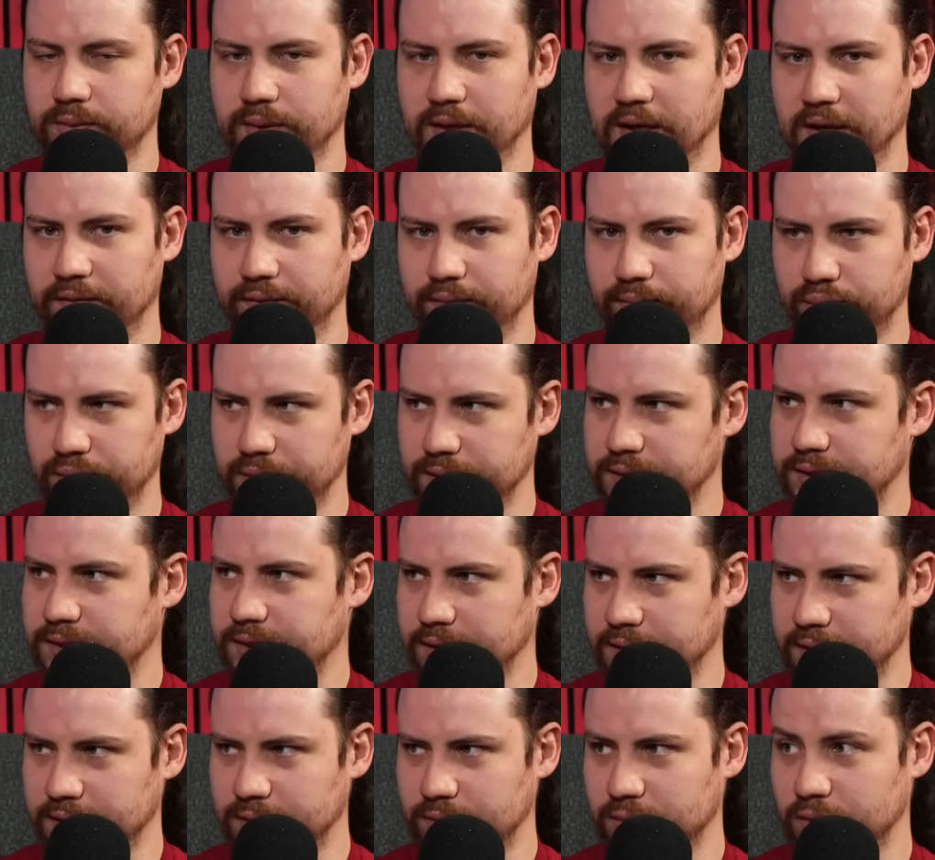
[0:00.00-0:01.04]
we have
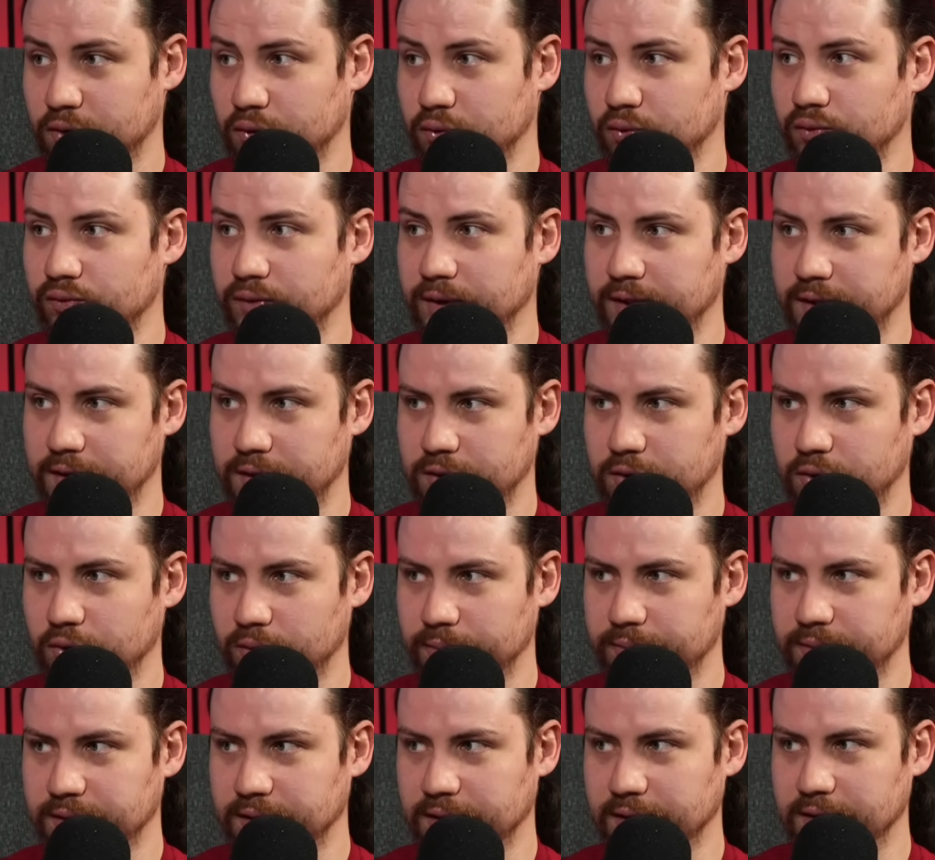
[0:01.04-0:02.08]
Princes, which are already a
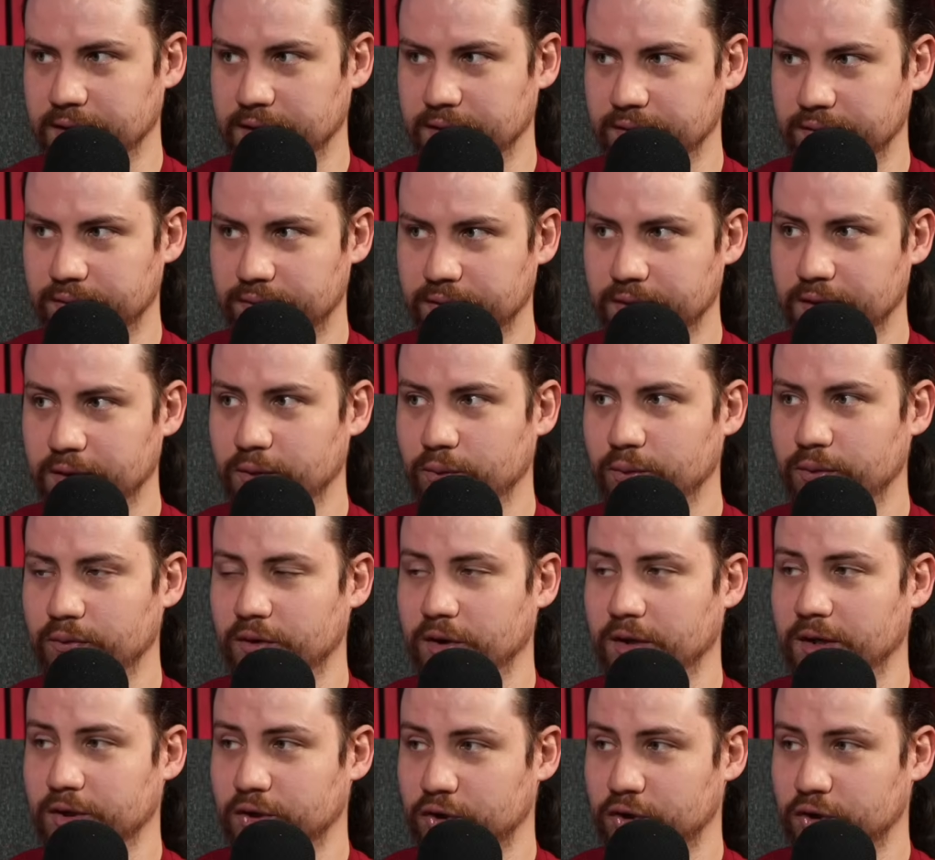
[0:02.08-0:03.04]
2-up save. We've got our